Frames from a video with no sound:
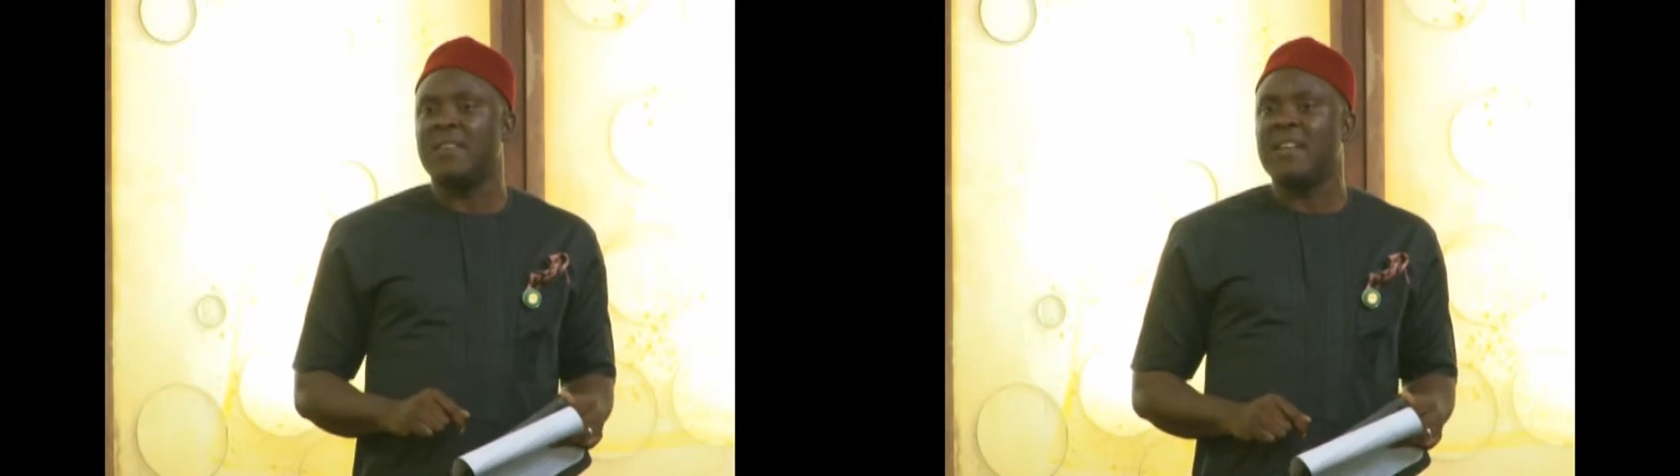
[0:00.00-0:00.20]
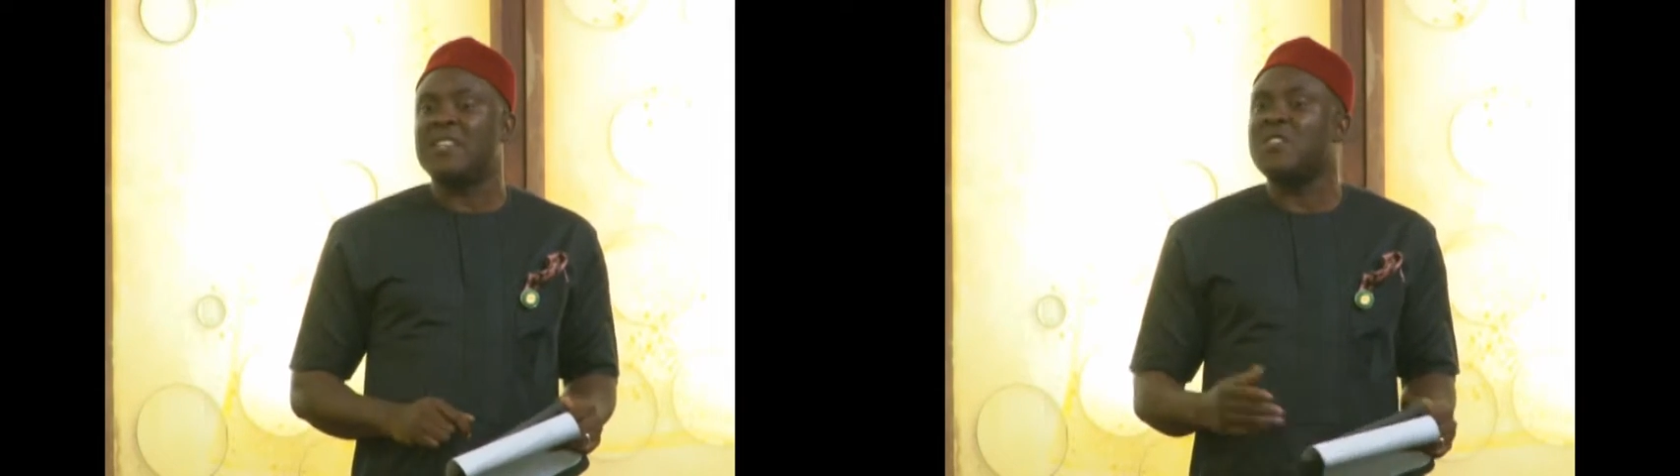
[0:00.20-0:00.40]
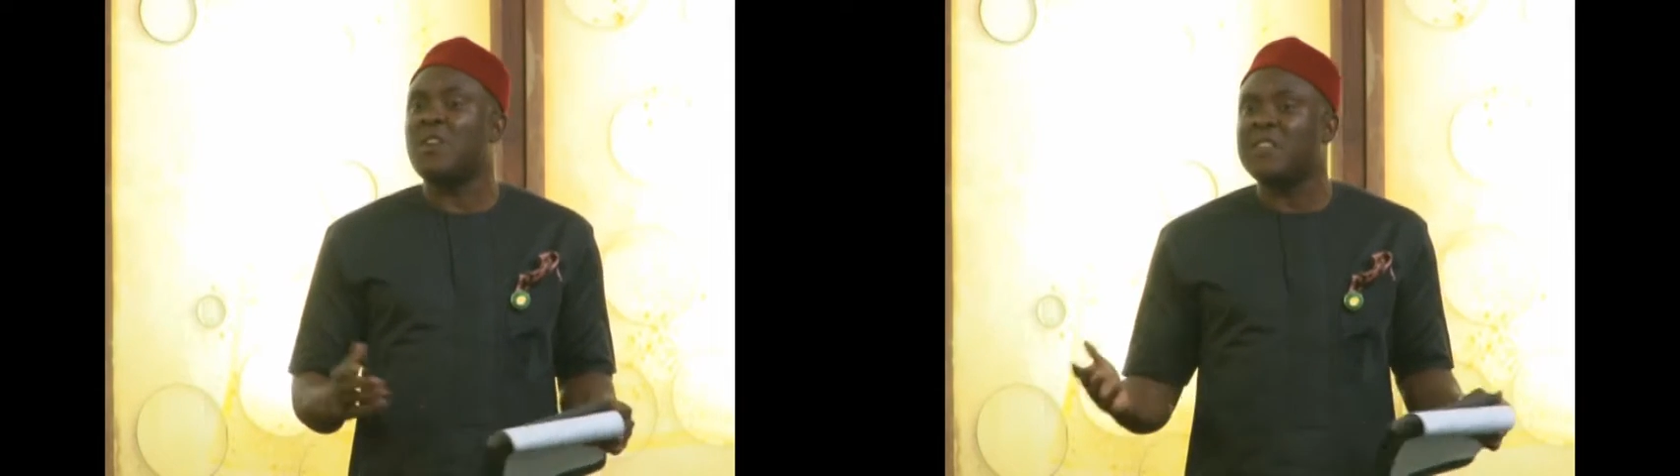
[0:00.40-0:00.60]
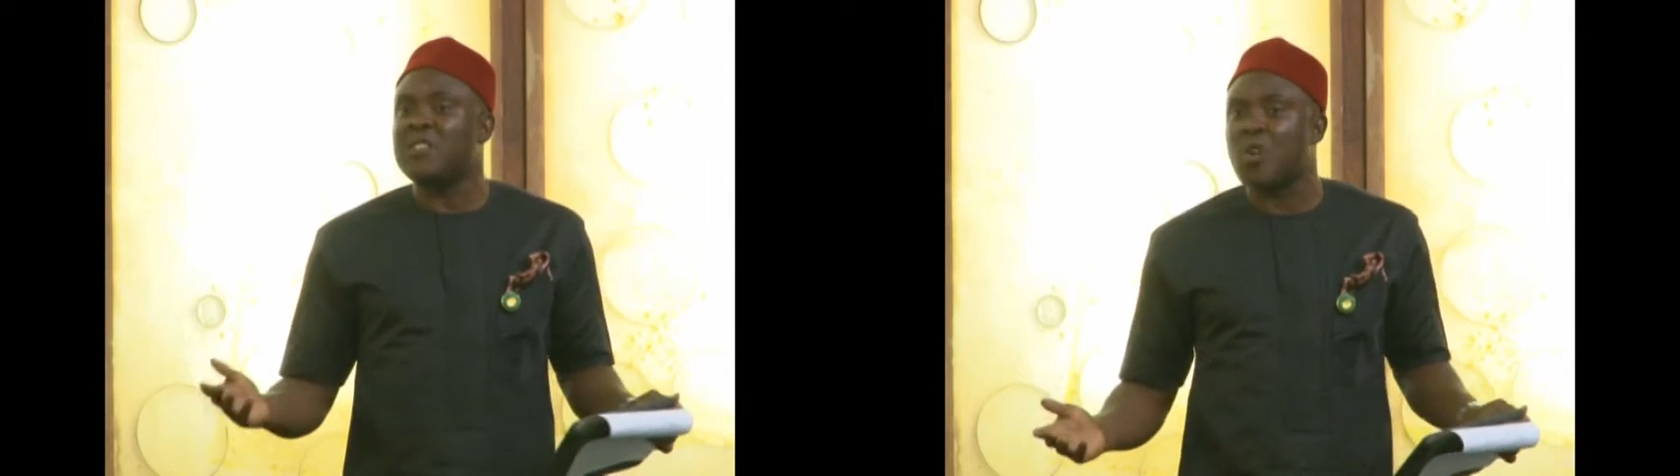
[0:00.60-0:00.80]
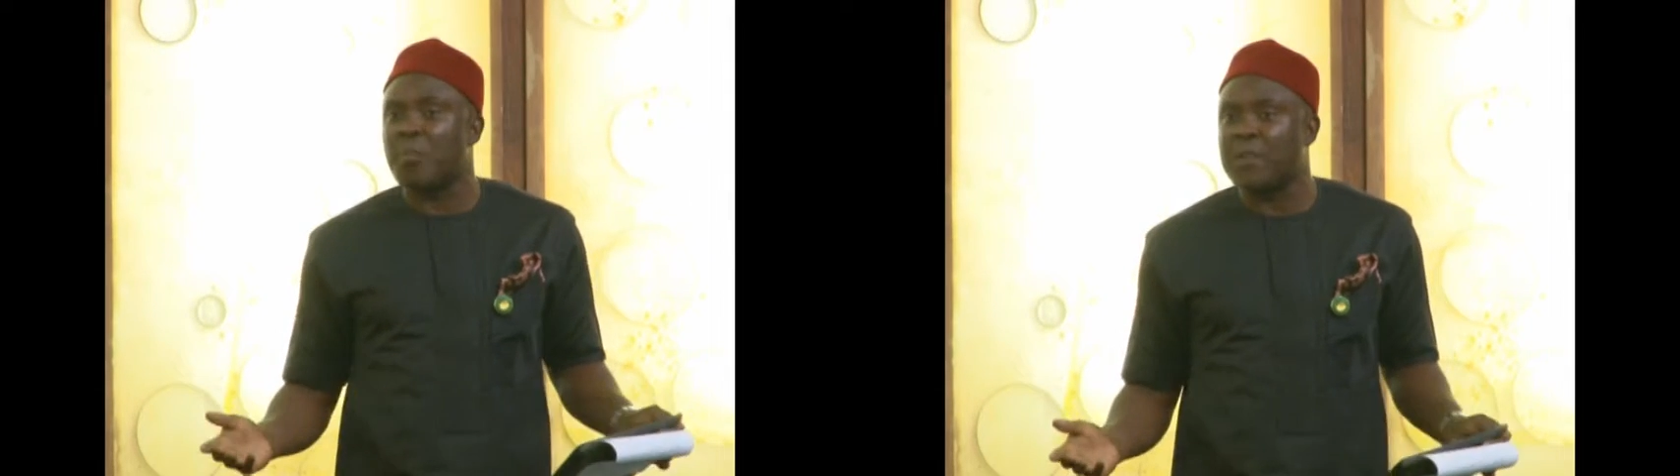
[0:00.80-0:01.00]
There's nothing
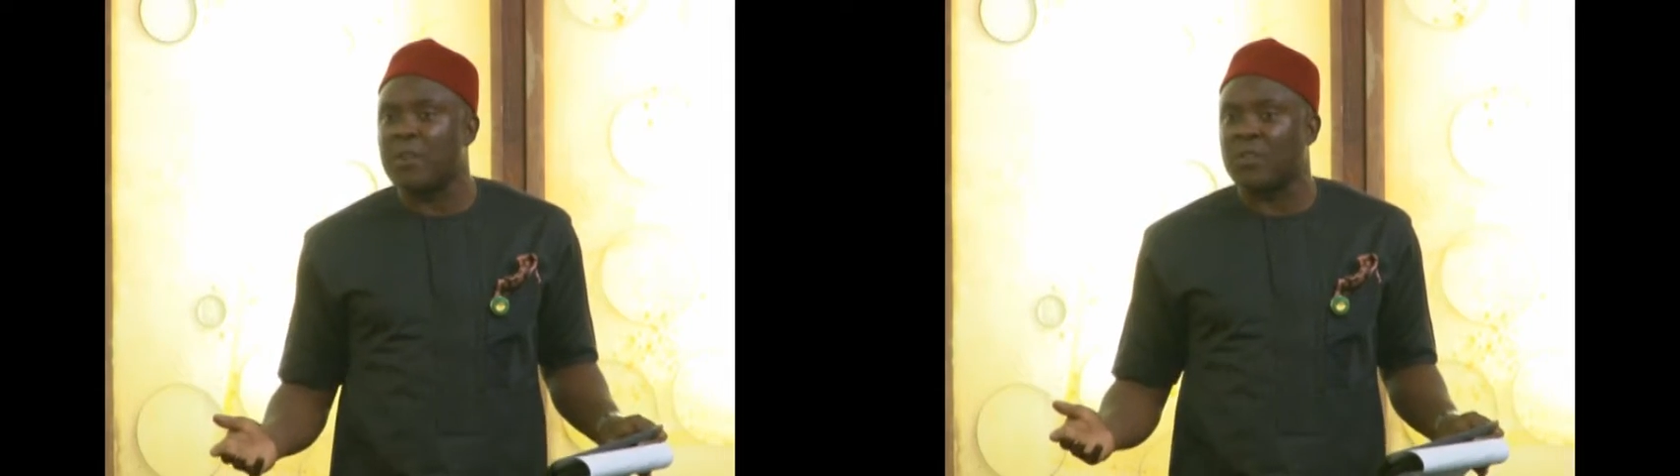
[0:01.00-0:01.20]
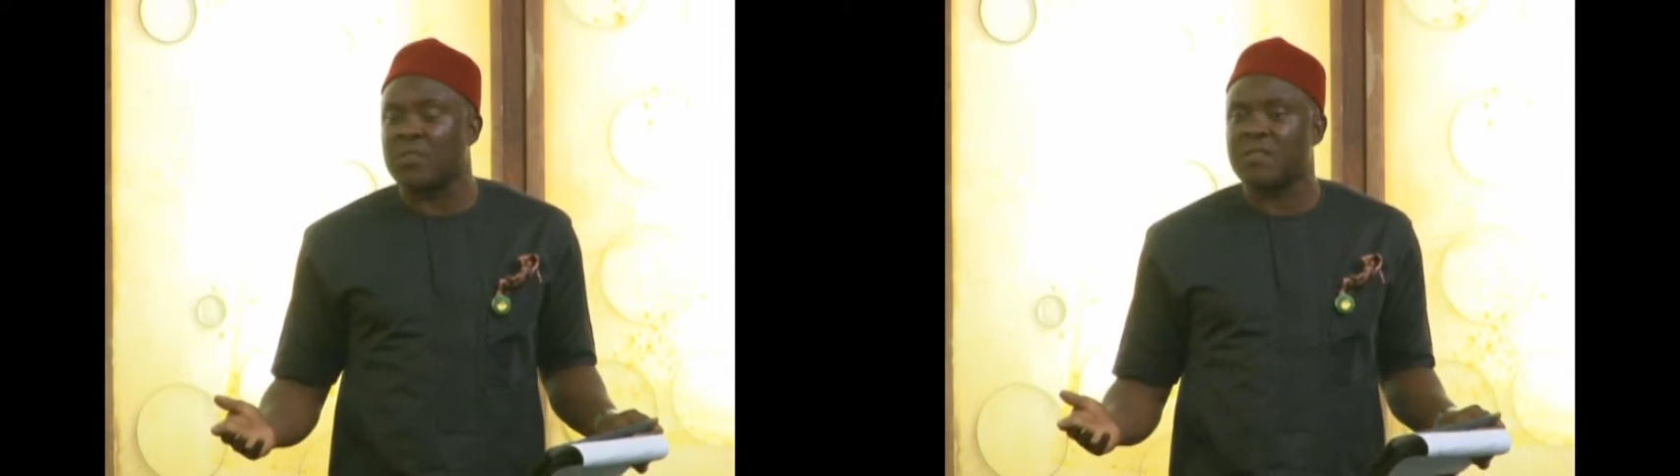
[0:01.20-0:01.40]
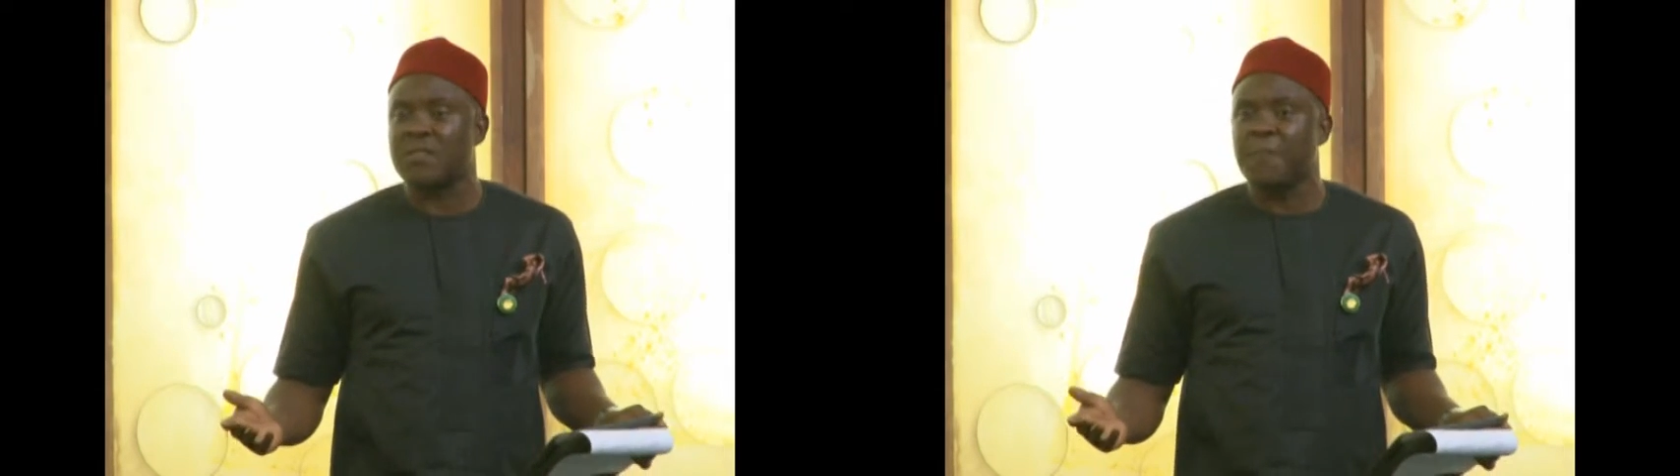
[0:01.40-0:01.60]
stopping us.